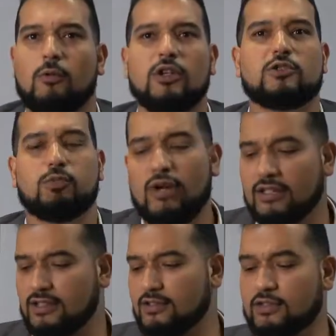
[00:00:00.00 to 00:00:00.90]
Which
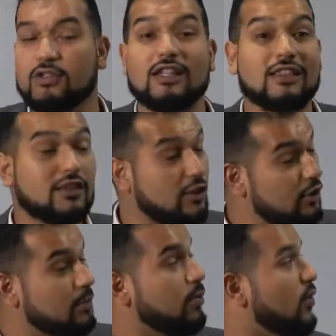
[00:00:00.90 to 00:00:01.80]
brings us to the
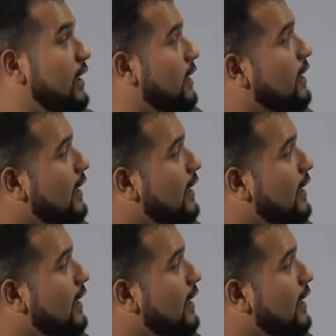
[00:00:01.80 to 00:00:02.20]
third point.